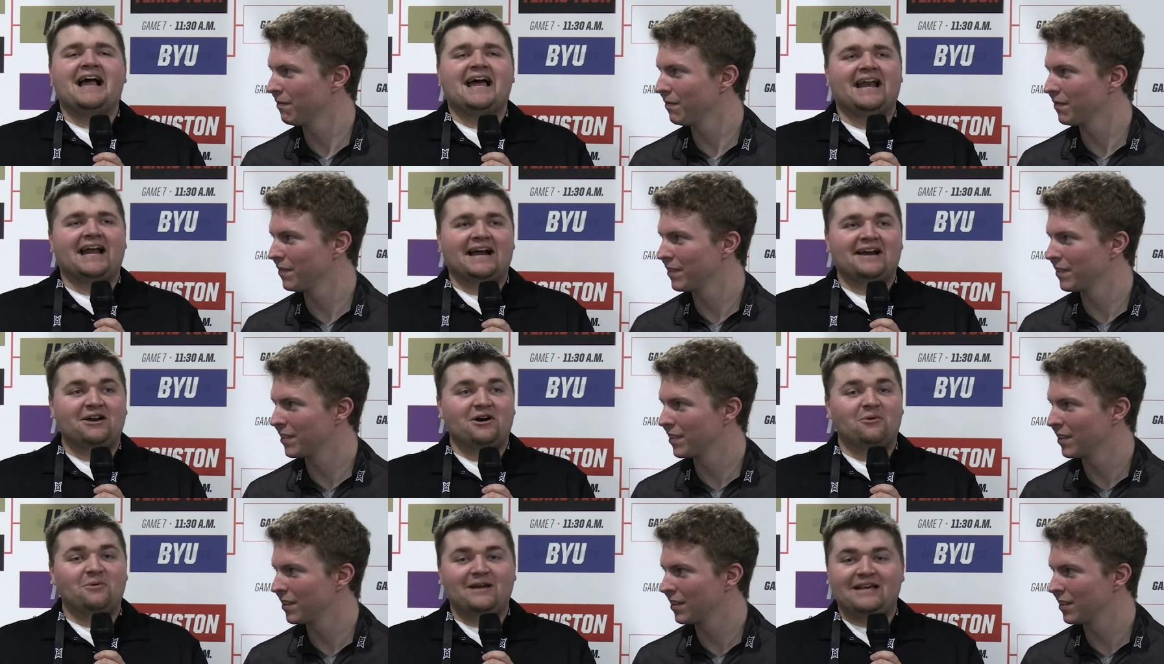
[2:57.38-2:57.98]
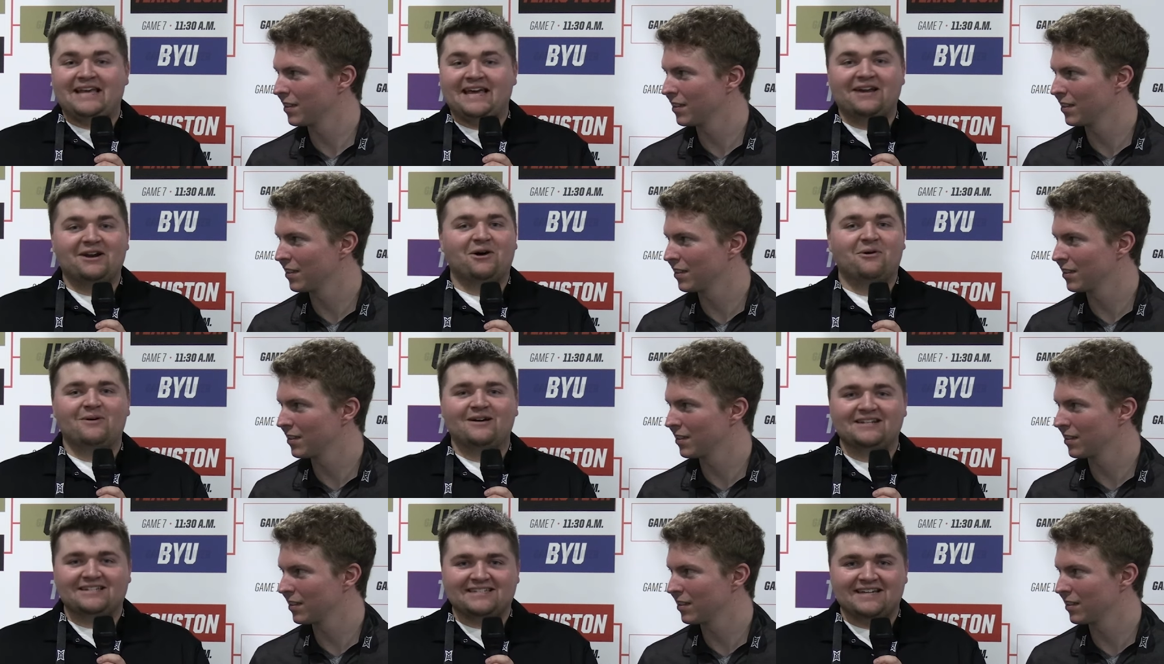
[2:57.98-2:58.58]
Speaker 1: and I know we can't
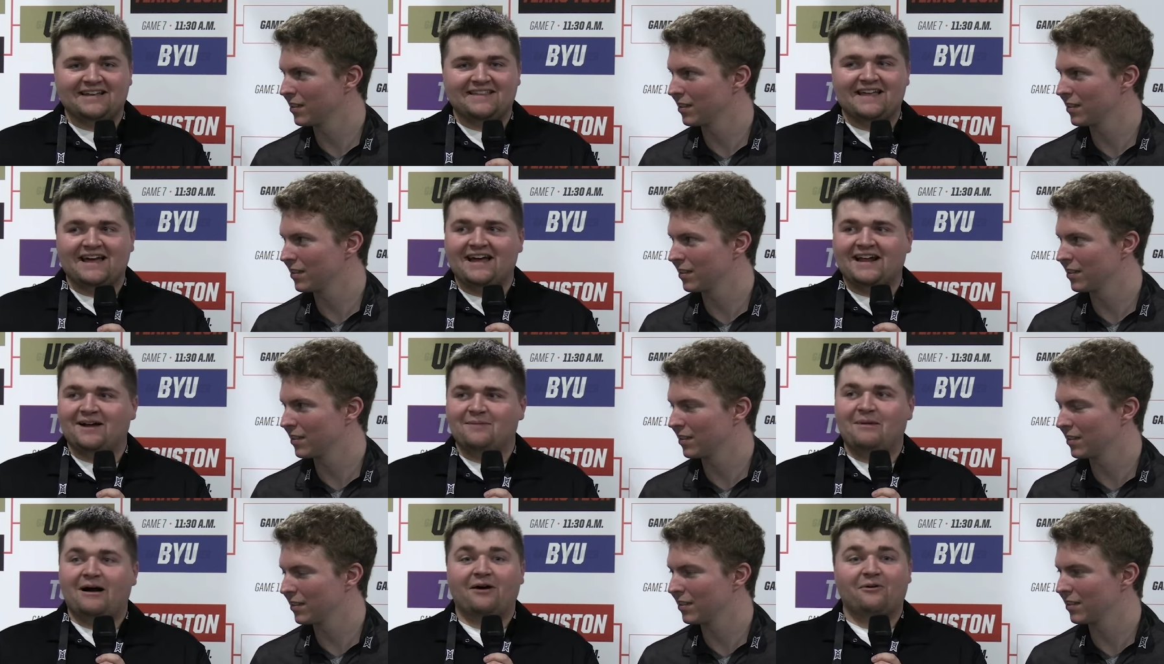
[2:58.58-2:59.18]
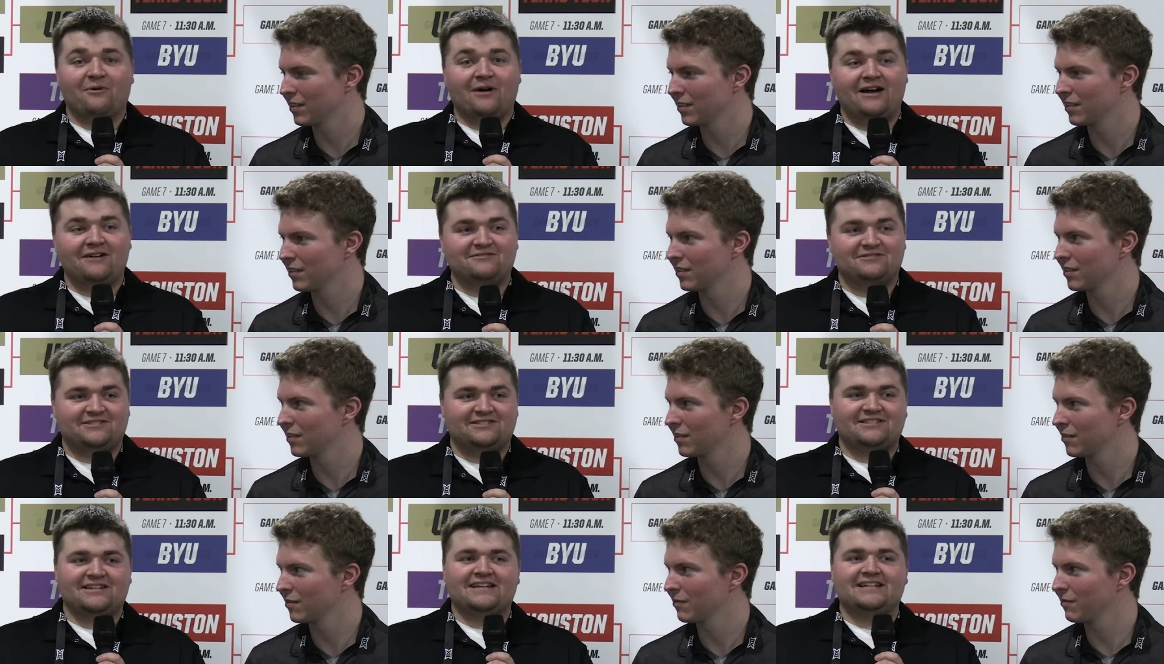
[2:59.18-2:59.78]
always say that about
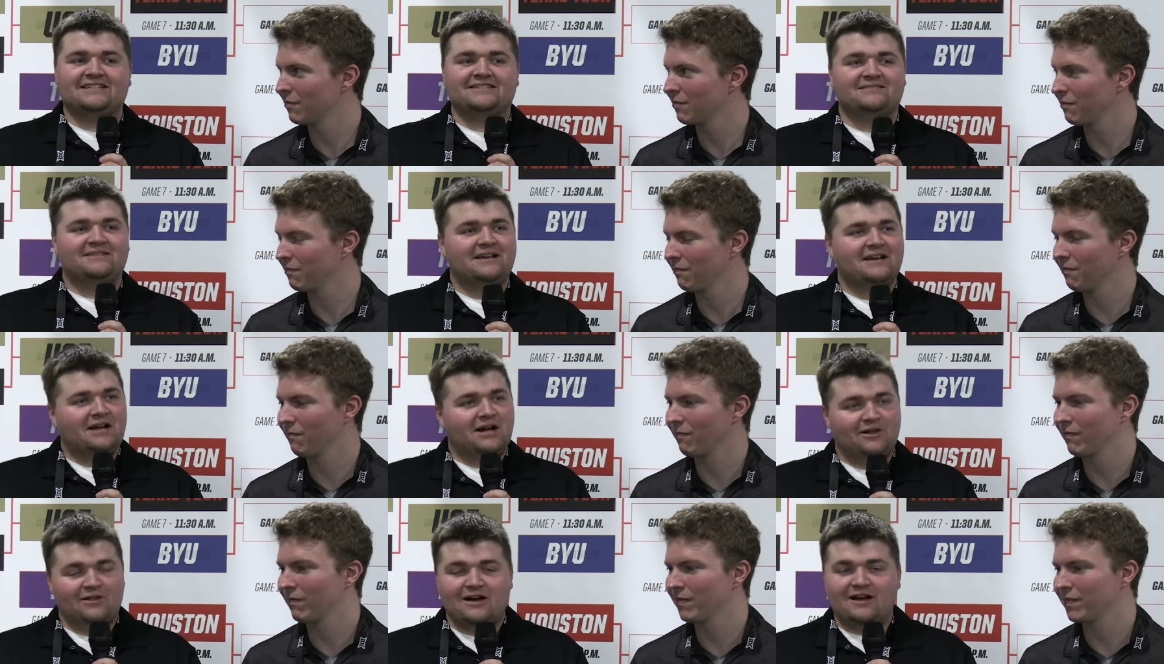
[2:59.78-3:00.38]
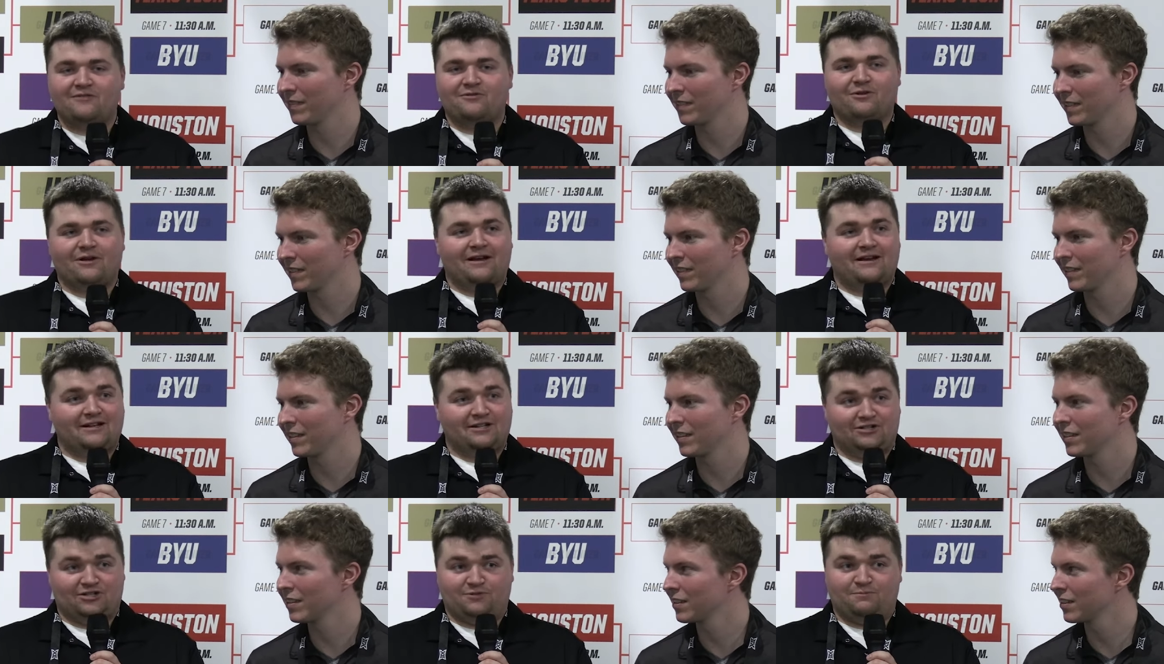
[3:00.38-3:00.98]
refs, and a lot of you are
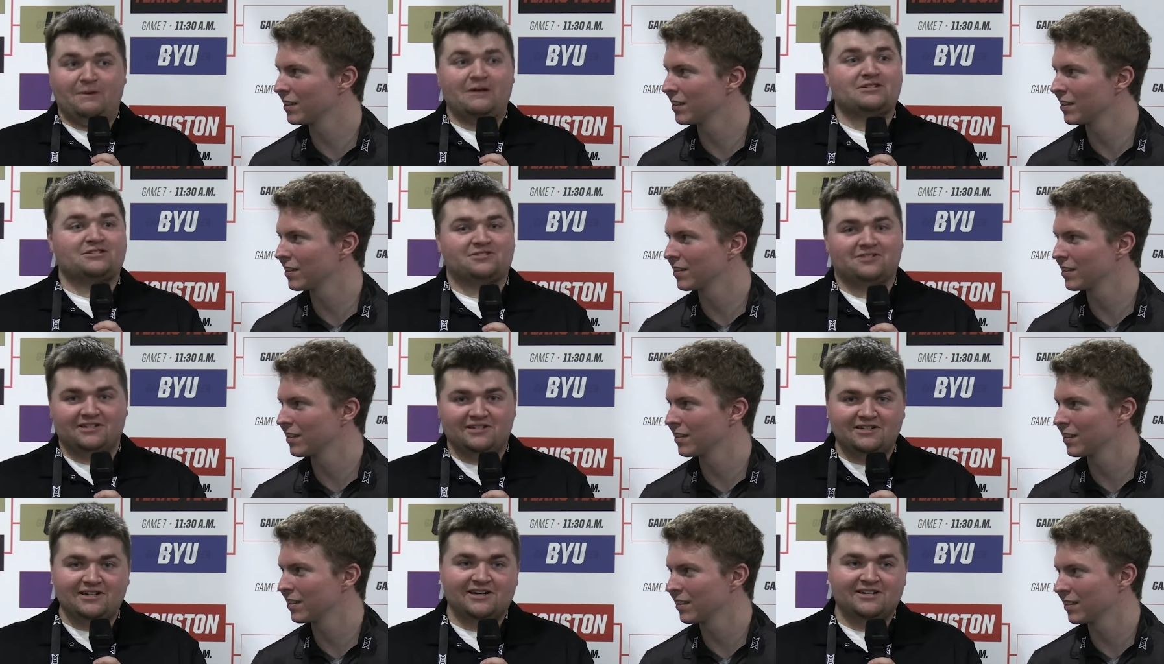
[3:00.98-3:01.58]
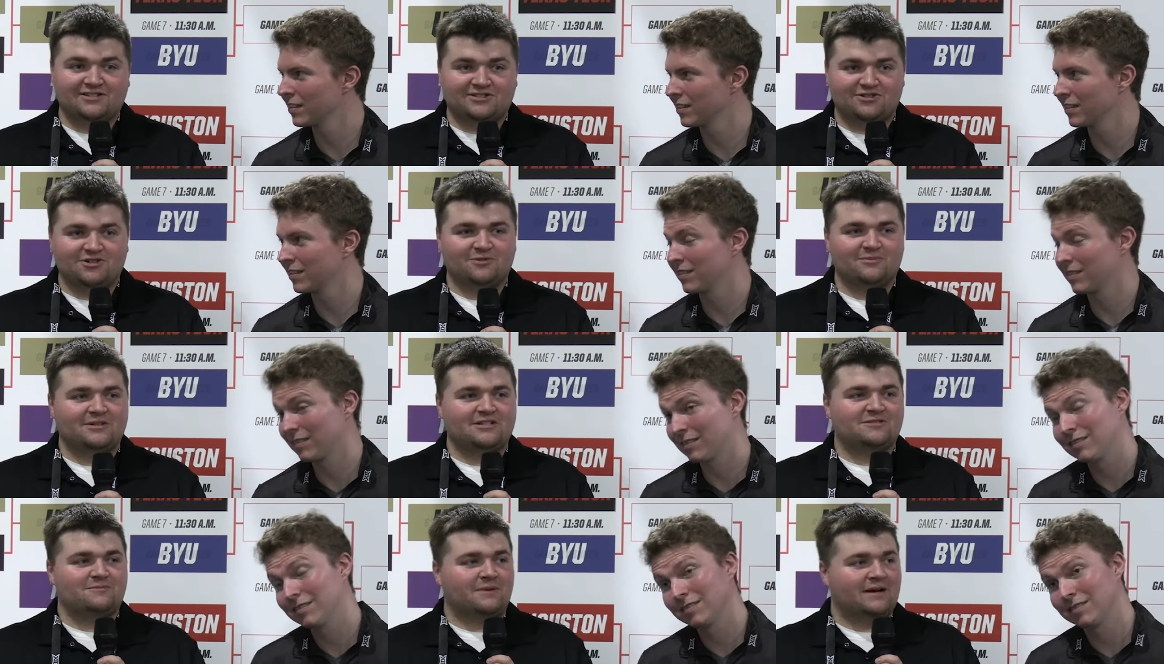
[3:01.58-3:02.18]
like, especially Doug
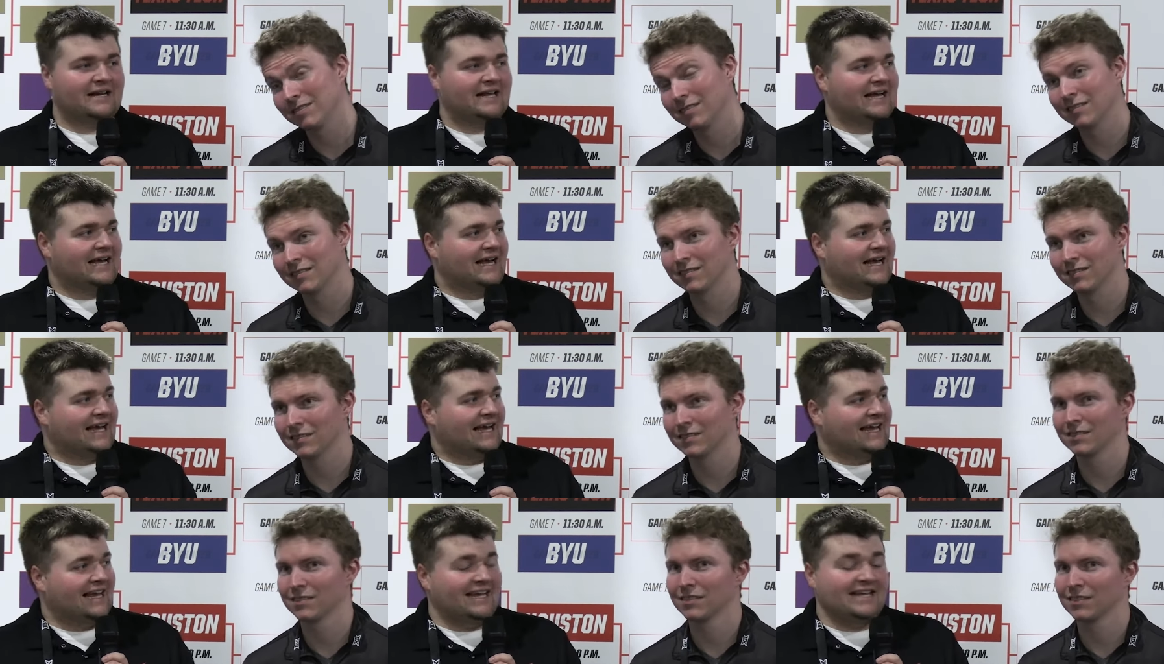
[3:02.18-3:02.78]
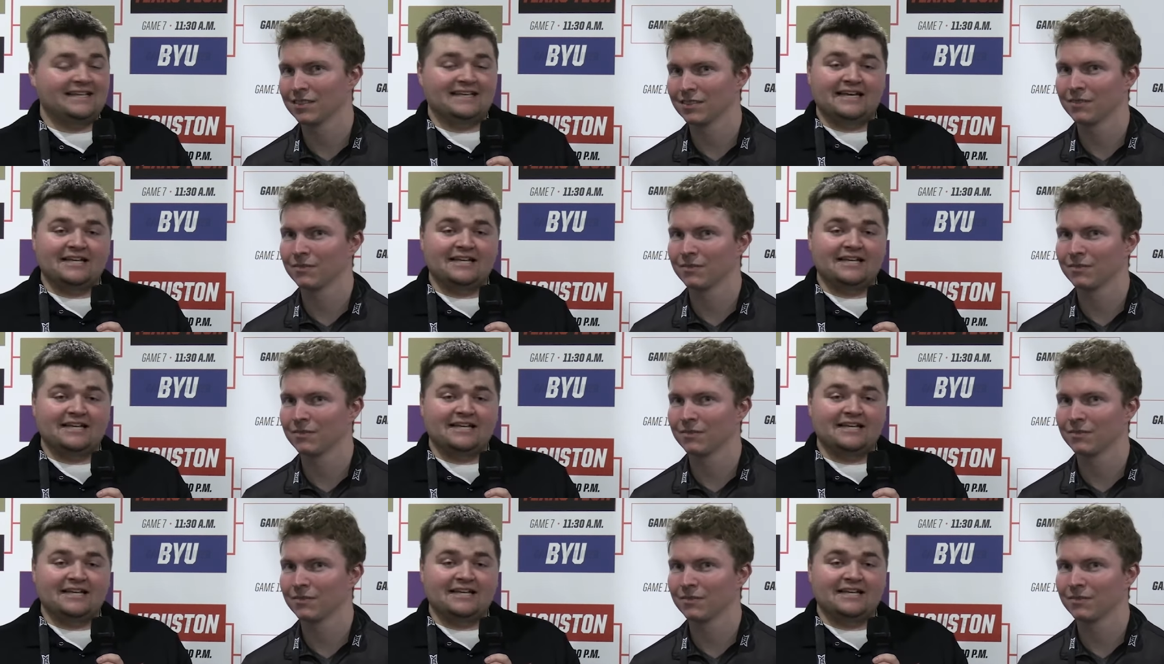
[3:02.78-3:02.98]
Sirmons, but he,